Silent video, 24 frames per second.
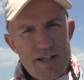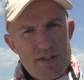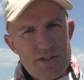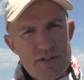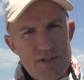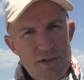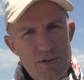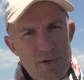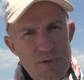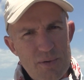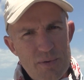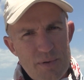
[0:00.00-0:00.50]

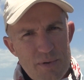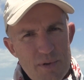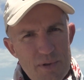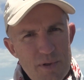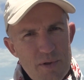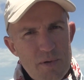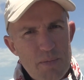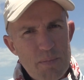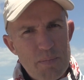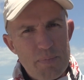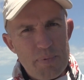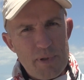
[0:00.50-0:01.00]
So
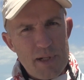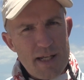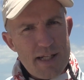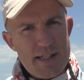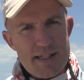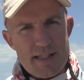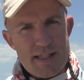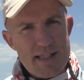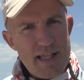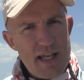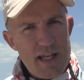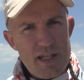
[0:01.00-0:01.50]

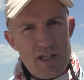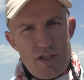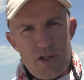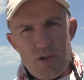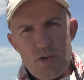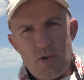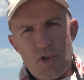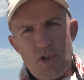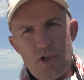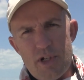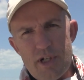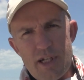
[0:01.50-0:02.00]
places that
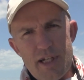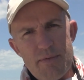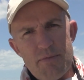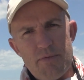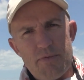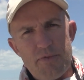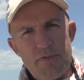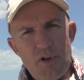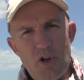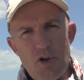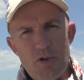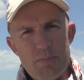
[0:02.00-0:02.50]
you couldn't
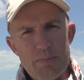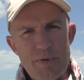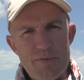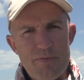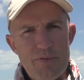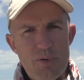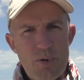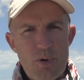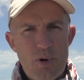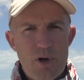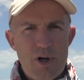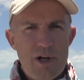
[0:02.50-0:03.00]
even float
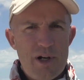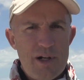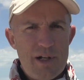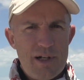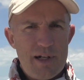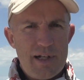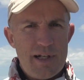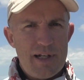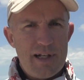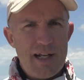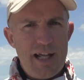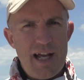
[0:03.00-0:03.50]
before,
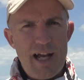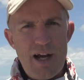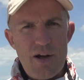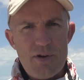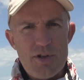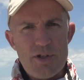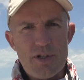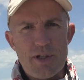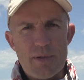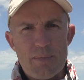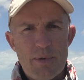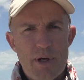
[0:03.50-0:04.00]

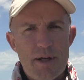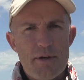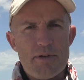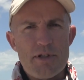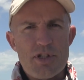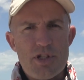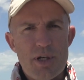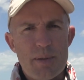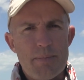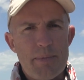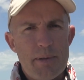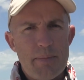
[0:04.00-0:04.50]
now you could
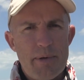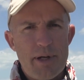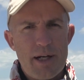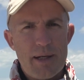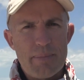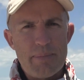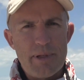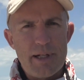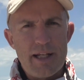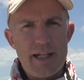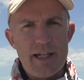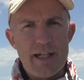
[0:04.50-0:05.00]
probably jump up on
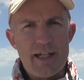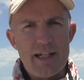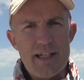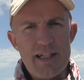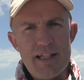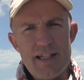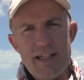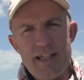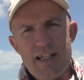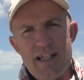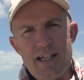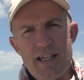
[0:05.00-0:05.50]
a plane.
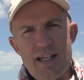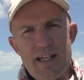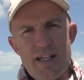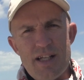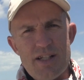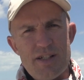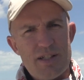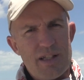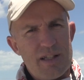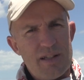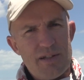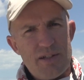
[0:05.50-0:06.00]

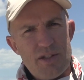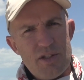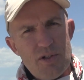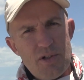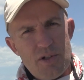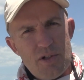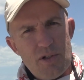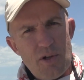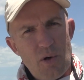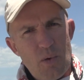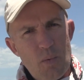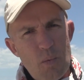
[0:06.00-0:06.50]
So
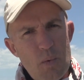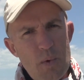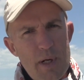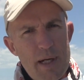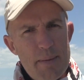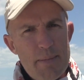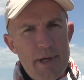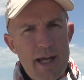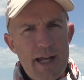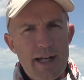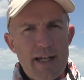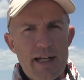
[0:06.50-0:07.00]
you can go
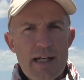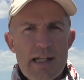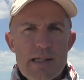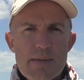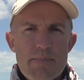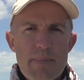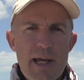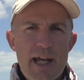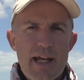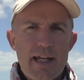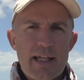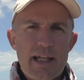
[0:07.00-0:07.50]
way back in
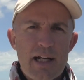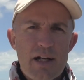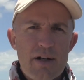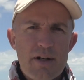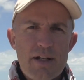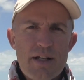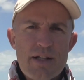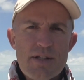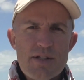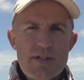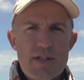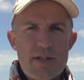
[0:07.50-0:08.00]
these back
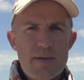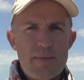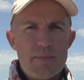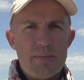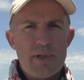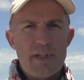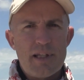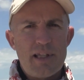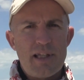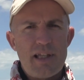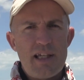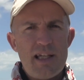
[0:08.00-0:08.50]
areas,
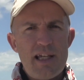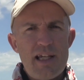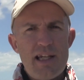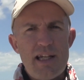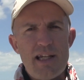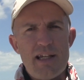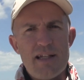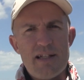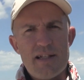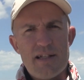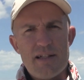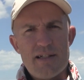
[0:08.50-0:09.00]
but the
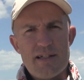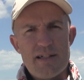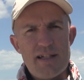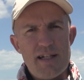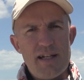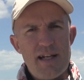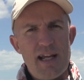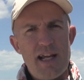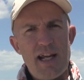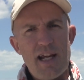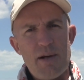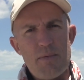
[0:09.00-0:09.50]
key
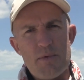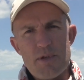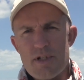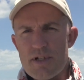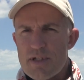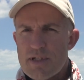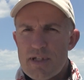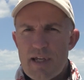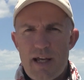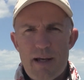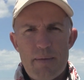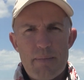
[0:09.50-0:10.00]
today, we
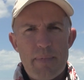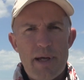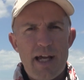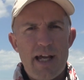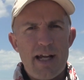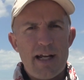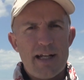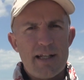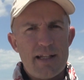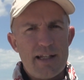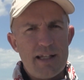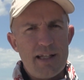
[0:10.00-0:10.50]
just got
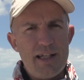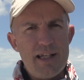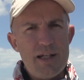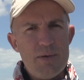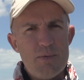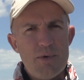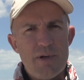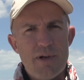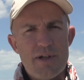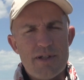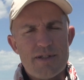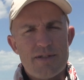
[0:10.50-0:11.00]
back, the
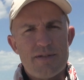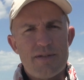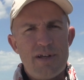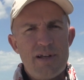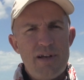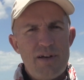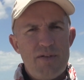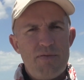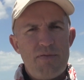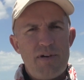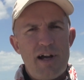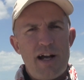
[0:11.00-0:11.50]
key was
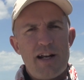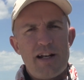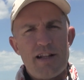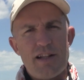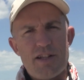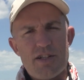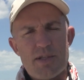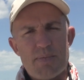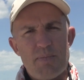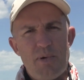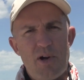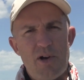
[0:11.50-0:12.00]

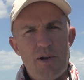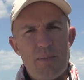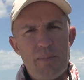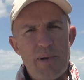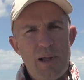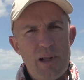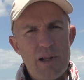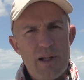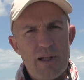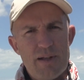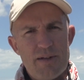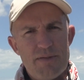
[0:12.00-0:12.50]
finding the small
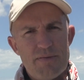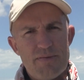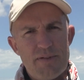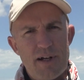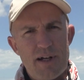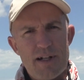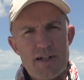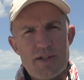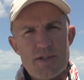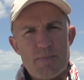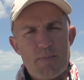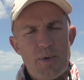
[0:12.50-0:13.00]
mullet. You
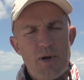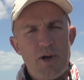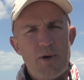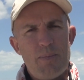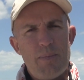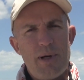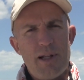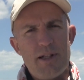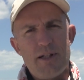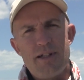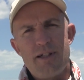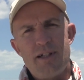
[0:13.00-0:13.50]
find the small
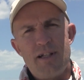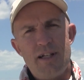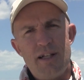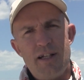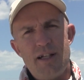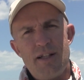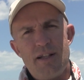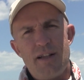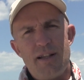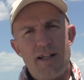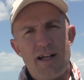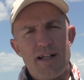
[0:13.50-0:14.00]
mullet,
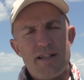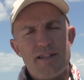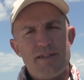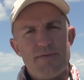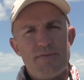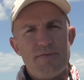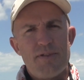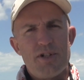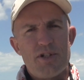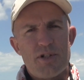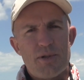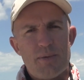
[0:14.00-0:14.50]
lots
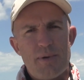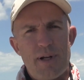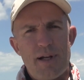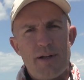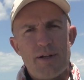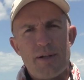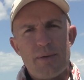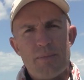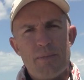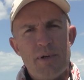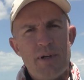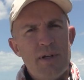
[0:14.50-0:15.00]
of fish
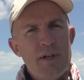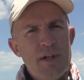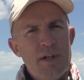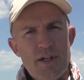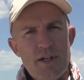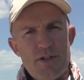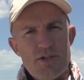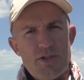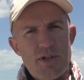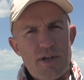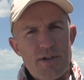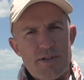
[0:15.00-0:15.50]
around them.
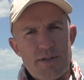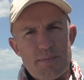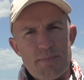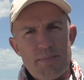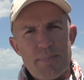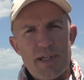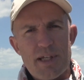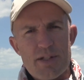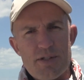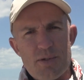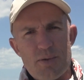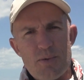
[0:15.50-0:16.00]
Saw some
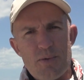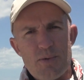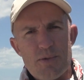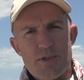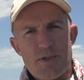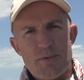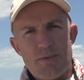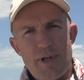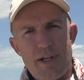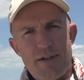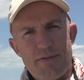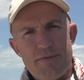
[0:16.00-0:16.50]
big
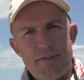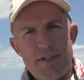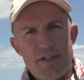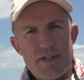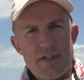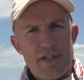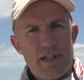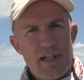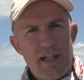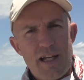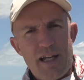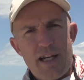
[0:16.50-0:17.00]
schools of
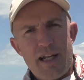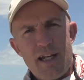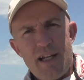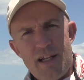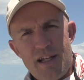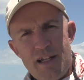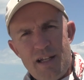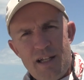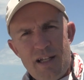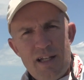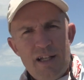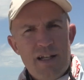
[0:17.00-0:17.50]
redfish today.
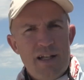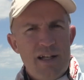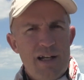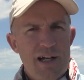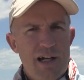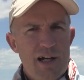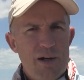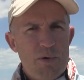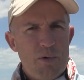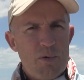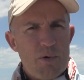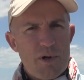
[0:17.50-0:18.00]

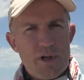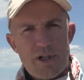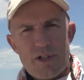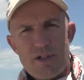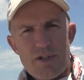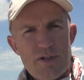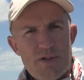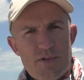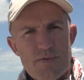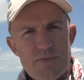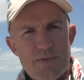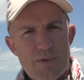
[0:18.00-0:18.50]
We
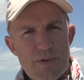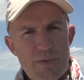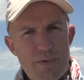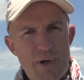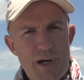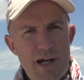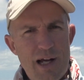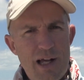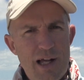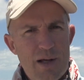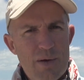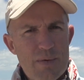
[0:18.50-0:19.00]
worked those for a
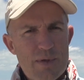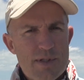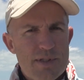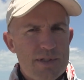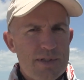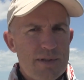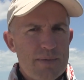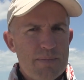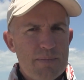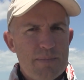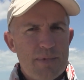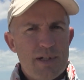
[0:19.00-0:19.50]
while with
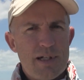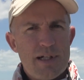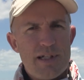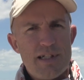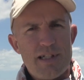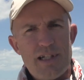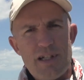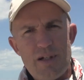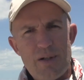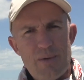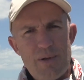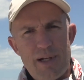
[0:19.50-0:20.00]
some
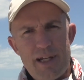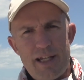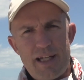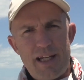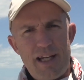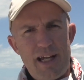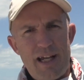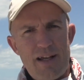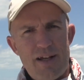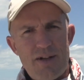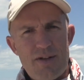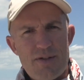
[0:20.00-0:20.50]
DOA
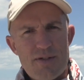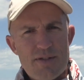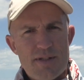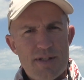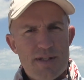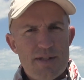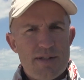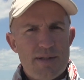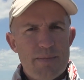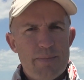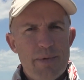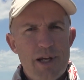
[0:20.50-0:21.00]

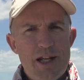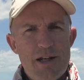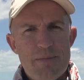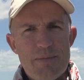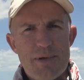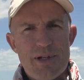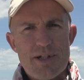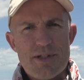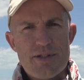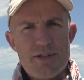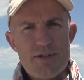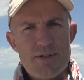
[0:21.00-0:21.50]
cows and some
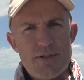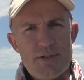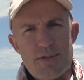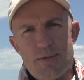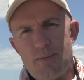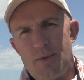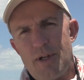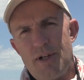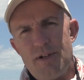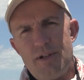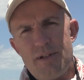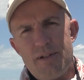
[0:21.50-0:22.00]
bait busters
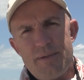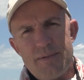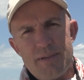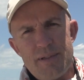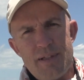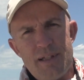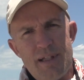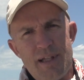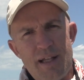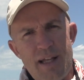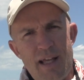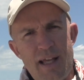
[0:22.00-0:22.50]
as well.
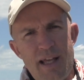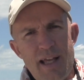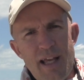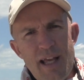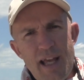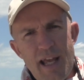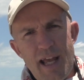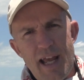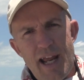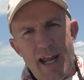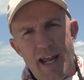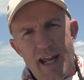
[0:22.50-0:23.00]

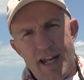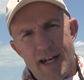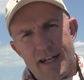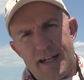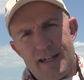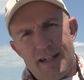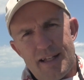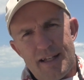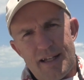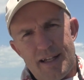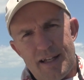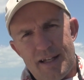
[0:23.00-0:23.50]

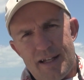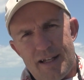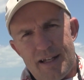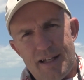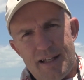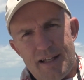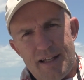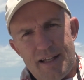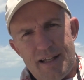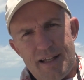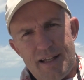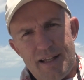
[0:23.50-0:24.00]
And
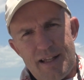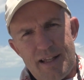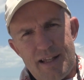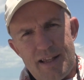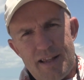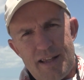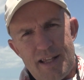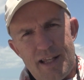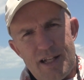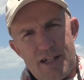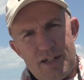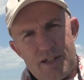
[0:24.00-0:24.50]

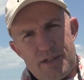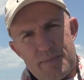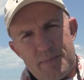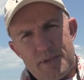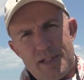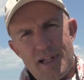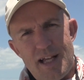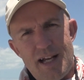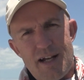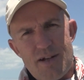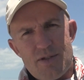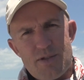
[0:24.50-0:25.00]
then some
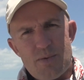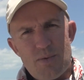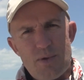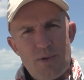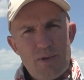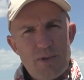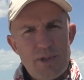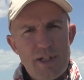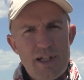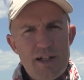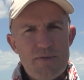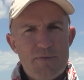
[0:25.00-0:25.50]
clouds
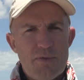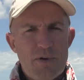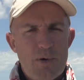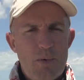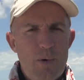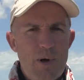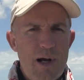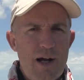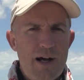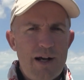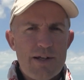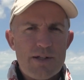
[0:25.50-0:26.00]
rolled in for
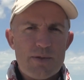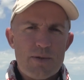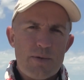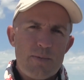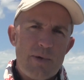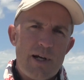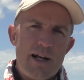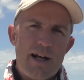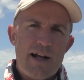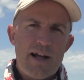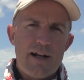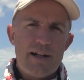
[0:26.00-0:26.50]
a while, so
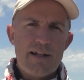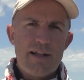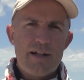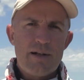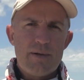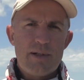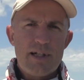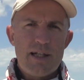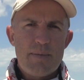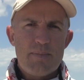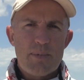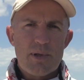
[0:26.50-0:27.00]
we went out a
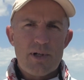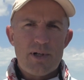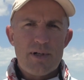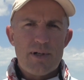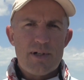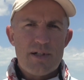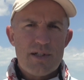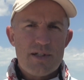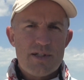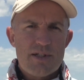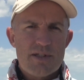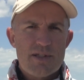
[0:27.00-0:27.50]
little
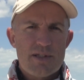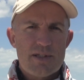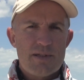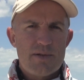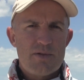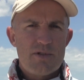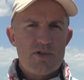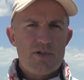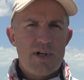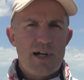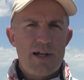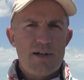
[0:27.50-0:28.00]
deeper,
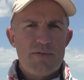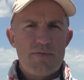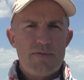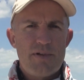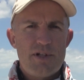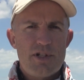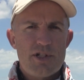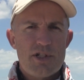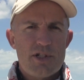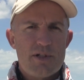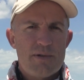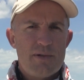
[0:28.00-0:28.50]
trout
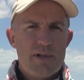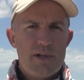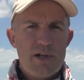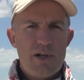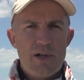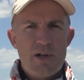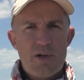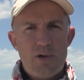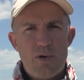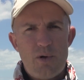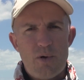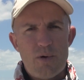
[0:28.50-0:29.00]
fishing,
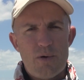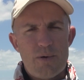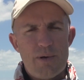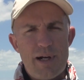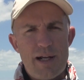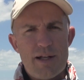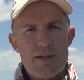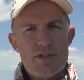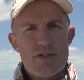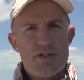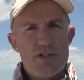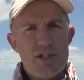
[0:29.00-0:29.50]

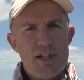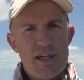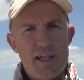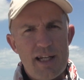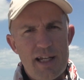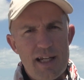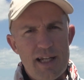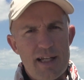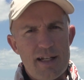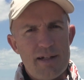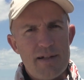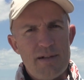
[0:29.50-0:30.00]
1/4 ounce jig
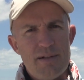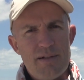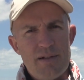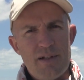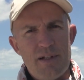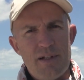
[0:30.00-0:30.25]
head